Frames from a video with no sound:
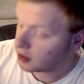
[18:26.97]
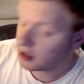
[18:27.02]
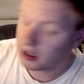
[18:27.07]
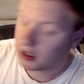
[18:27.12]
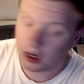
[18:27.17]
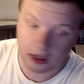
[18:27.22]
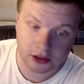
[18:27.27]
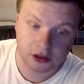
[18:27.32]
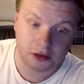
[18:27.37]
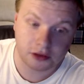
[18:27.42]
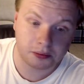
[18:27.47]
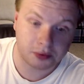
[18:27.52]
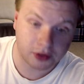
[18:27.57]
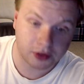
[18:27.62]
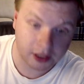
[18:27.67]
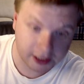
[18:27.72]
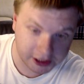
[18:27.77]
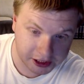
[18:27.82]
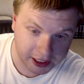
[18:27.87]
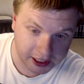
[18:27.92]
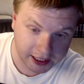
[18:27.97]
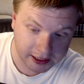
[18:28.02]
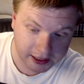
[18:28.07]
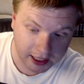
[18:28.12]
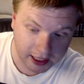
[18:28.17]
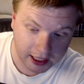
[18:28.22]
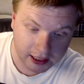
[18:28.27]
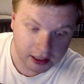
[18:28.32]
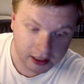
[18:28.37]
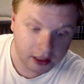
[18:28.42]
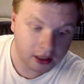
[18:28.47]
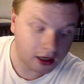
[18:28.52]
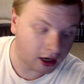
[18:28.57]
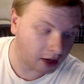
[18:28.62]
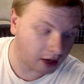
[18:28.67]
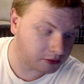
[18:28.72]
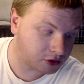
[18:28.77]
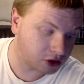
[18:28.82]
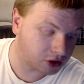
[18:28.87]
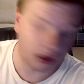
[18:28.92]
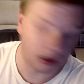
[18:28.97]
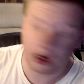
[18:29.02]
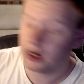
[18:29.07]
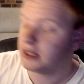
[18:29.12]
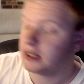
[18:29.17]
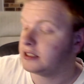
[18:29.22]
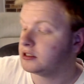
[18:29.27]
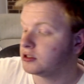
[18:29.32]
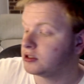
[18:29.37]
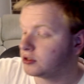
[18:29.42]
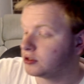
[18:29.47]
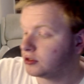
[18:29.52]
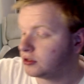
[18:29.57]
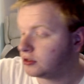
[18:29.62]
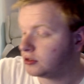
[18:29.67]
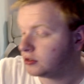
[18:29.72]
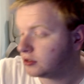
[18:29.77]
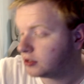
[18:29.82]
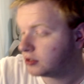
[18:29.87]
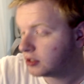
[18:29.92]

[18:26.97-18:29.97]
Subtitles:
I do appreciate that. I'm trying to